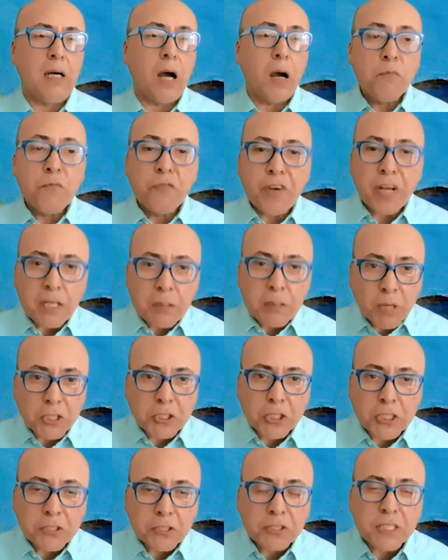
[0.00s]
Uh, I'm very
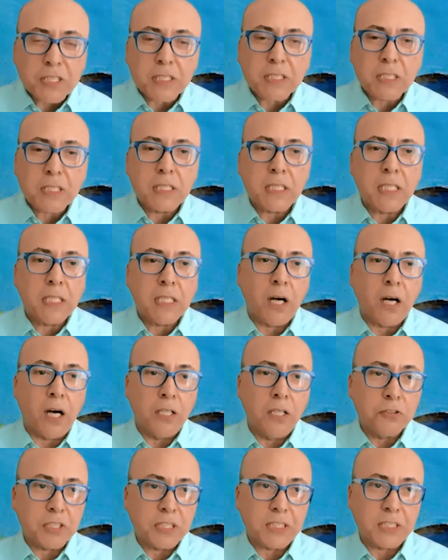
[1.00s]
much interested in
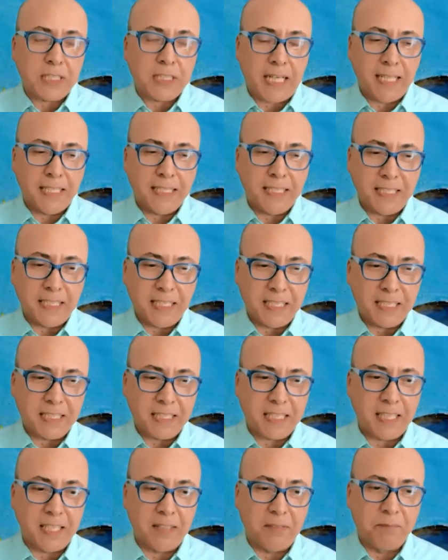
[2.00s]

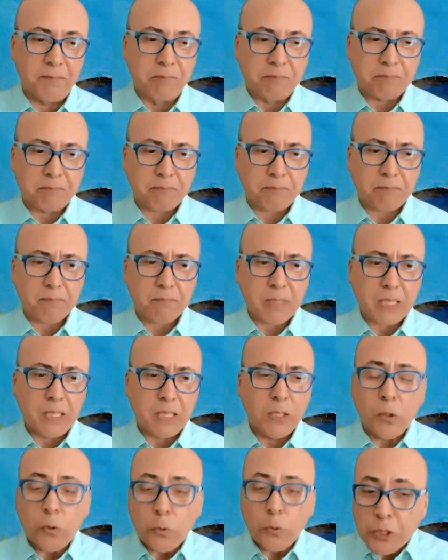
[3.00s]
understanding uh,
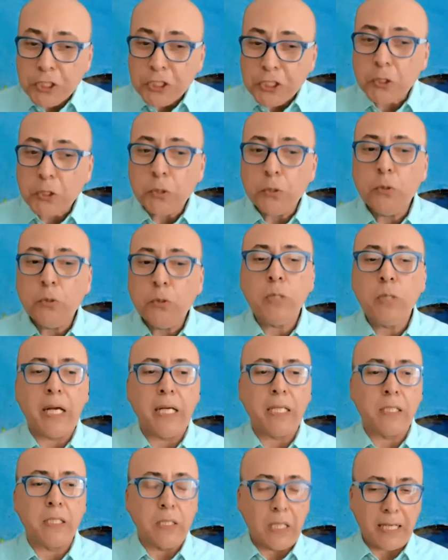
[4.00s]
uh, who is who
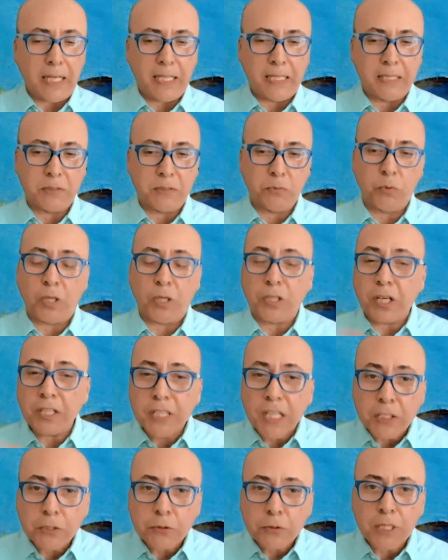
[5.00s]
and and what are
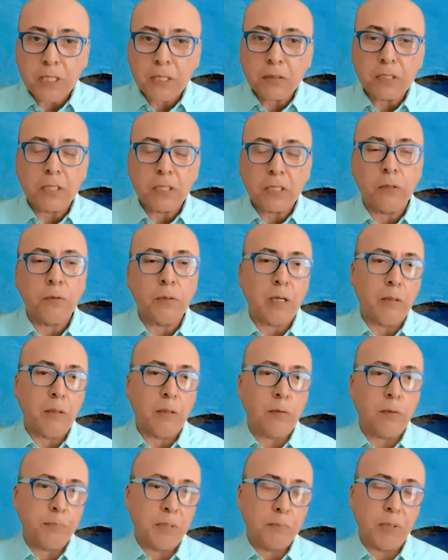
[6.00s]
they doing you know
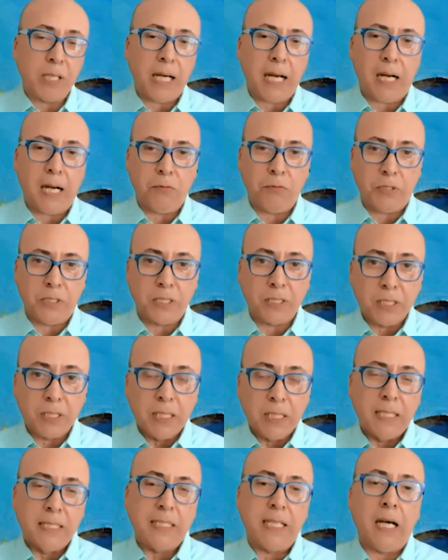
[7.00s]
uh, people out
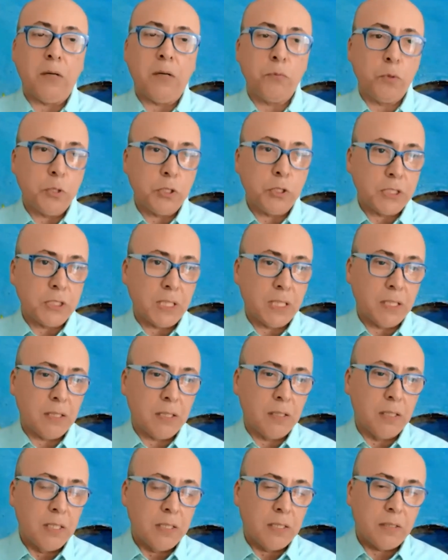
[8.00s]
there that would
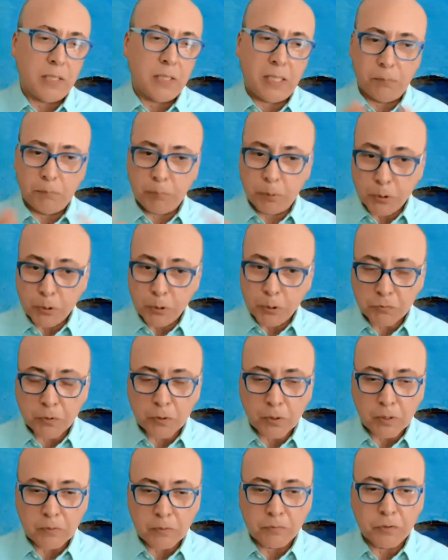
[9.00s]
uh, uh, push
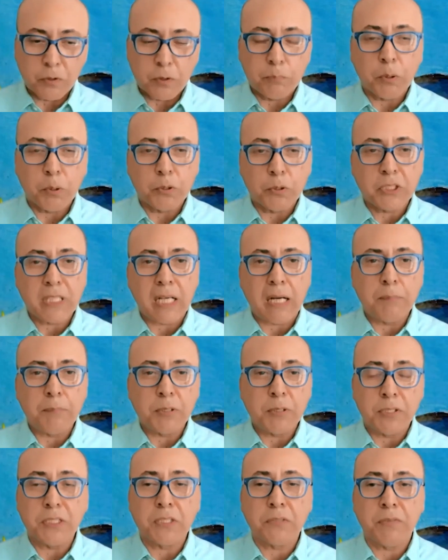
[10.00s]
for for
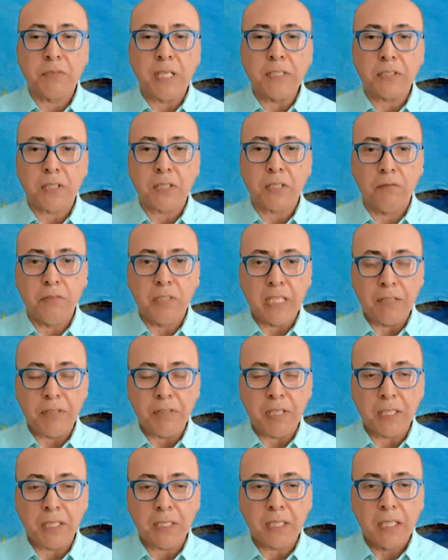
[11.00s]
post-capitalist ways of
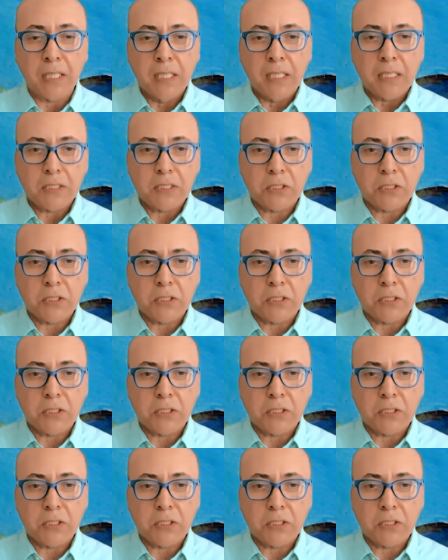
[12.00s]
living